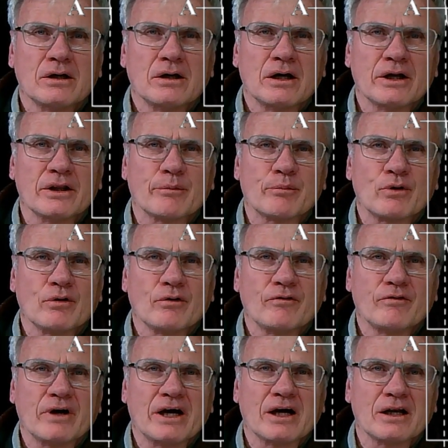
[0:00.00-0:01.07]
on the
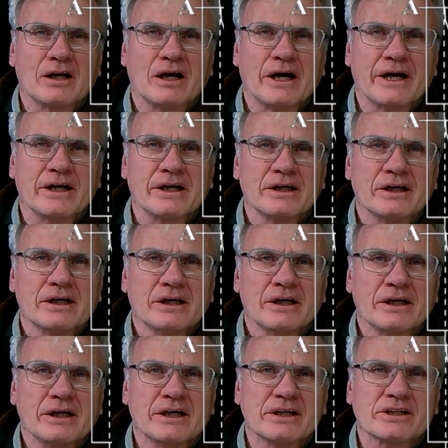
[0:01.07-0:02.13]
profile line
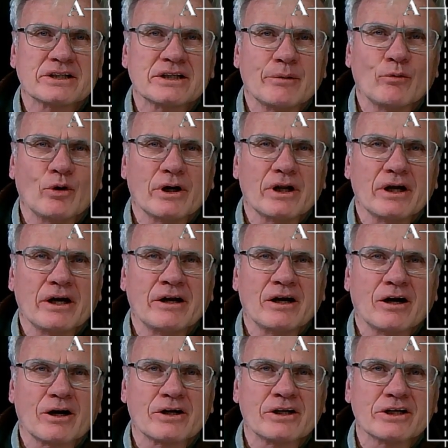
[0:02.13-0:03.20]
is somewhat an
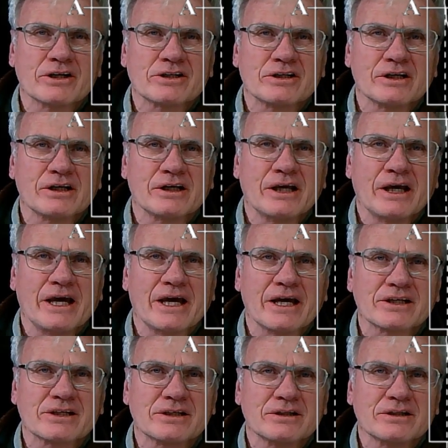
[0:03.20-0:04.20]
artistic guess.